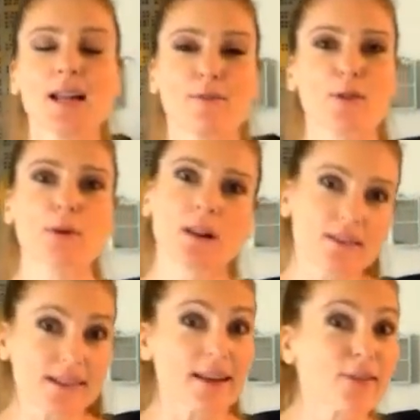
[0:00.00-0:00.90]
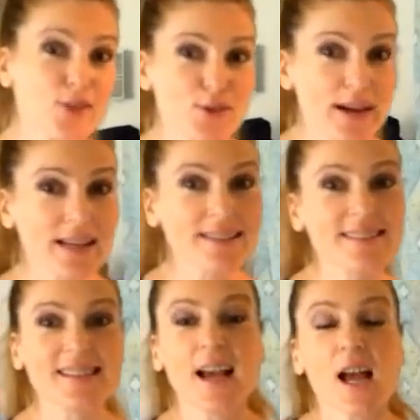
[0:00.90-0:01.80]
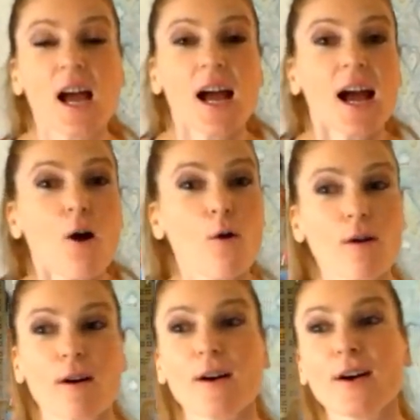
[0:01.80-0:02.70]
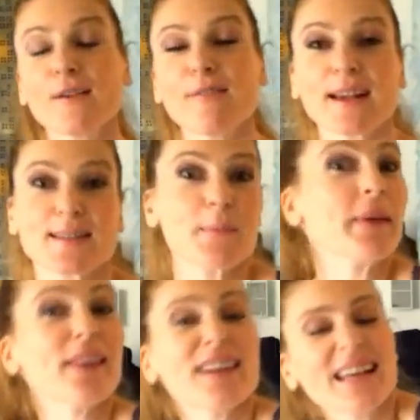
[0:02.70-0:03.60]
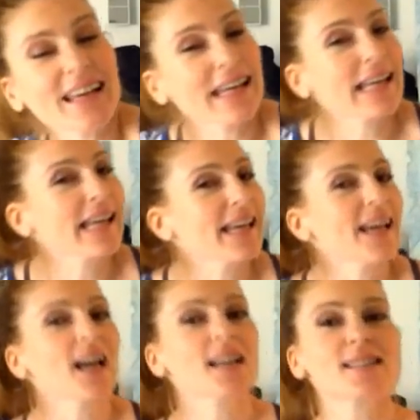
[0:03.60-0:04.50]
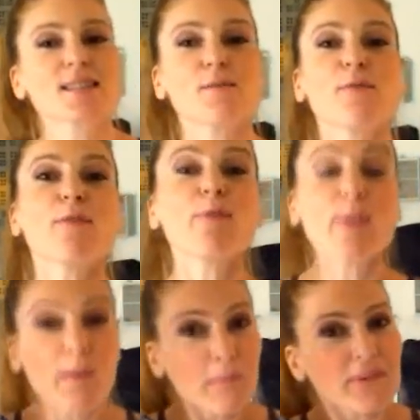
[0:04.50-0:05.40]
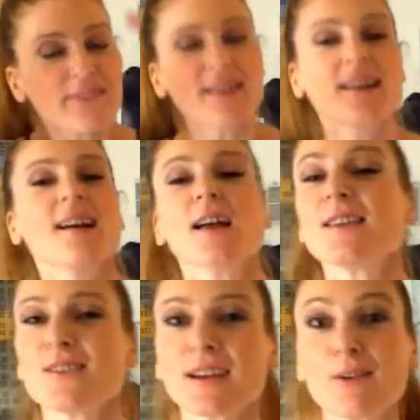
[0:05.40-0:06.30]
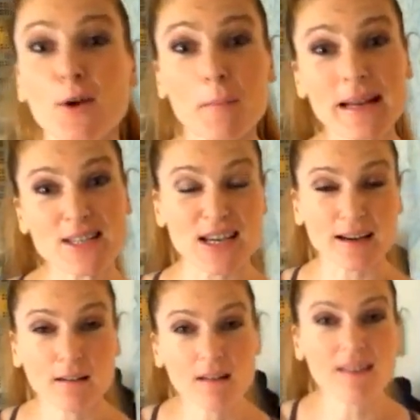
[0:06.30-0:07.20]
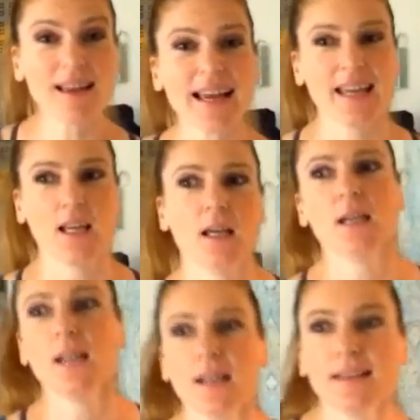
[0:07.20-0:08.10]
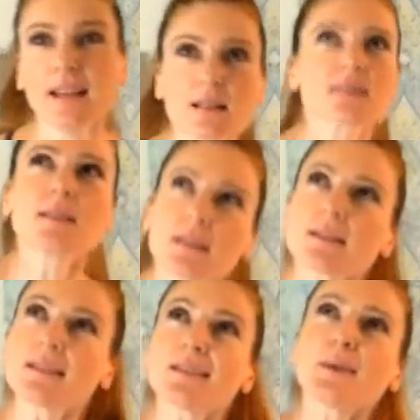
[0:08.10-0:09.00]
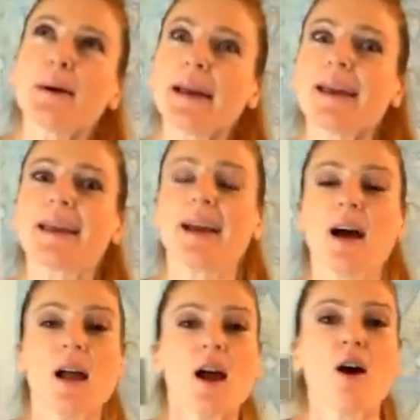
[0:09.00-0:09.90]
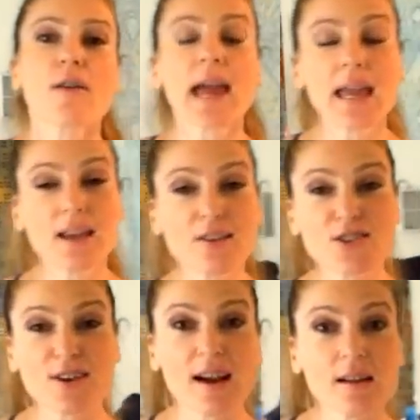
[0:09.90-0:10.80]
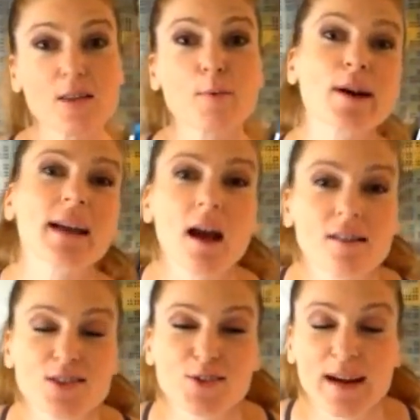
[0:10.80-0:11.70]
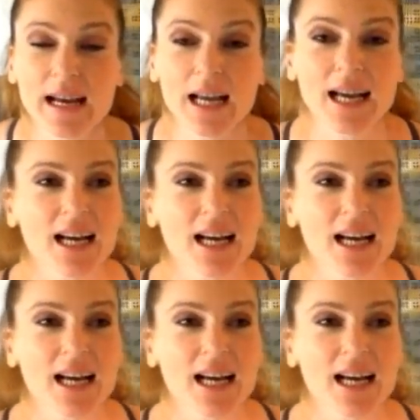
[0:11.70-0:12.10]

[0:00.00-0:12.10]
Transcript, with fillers: If you want to learn other tricks or flexibility, some flips, you can go to my channel and let's learn away. Okay, here's your end of the workout trick.